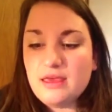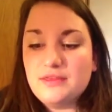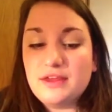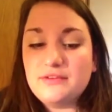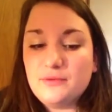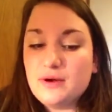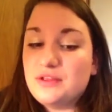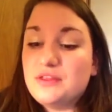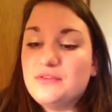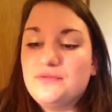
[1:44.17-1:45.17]
Therefore,
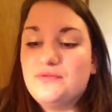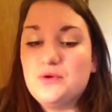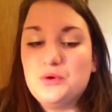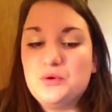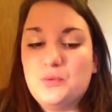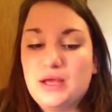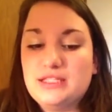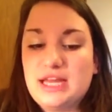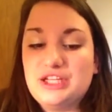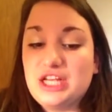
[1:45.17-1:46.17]
the food was
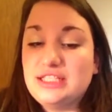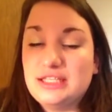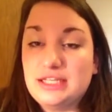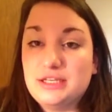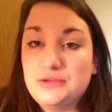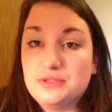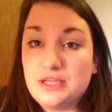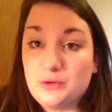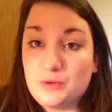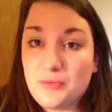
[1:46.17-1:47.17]
digested using
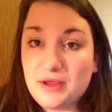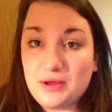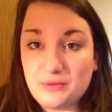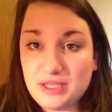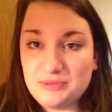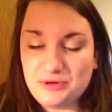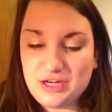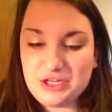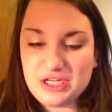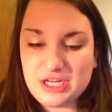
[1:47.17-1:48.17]
aerobic
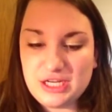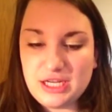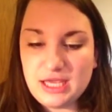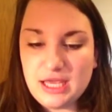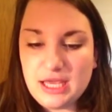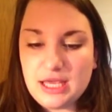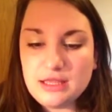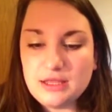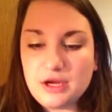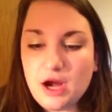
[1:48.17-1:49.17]
respiration.
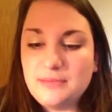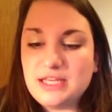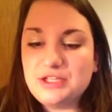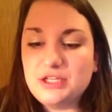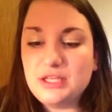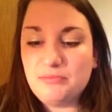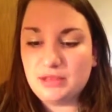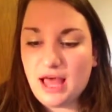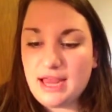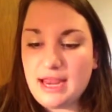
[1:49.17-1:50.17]
The carbs entered the
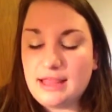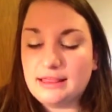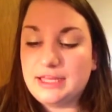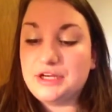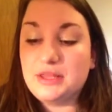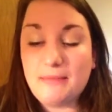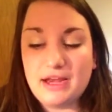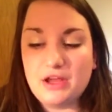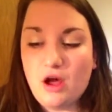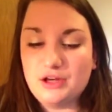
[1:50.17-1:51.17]
blood and later the
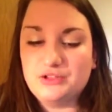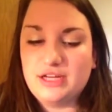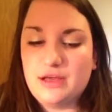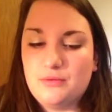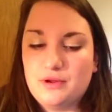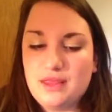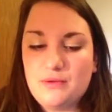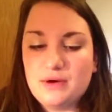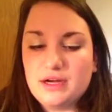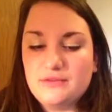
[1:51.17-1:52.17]
mitochondria, where they
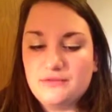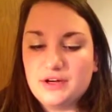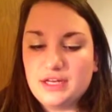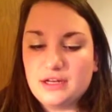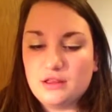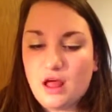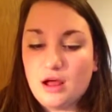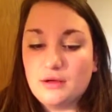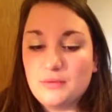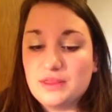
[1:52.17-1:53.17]
were converted
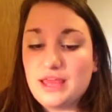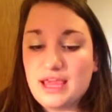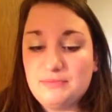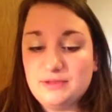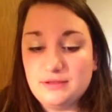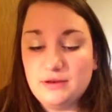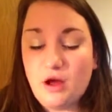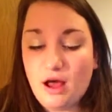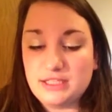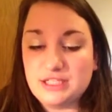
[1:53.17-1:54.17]
along with
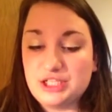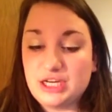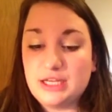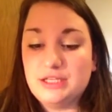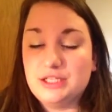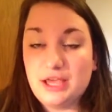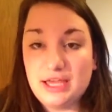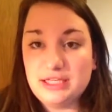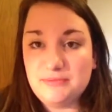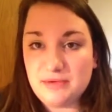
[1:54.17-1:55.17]
oxygen into
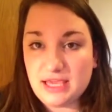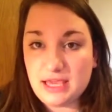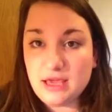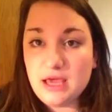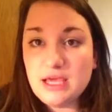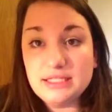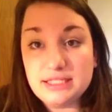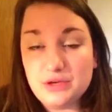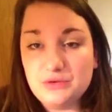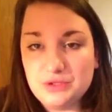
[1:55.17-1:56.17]
ATP,
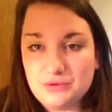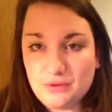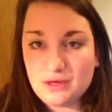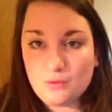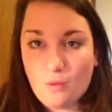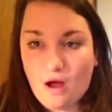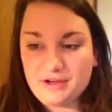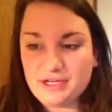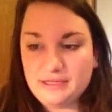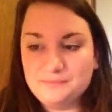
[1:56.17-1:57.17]
CO2, and
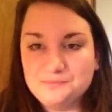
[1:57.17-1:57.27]
water.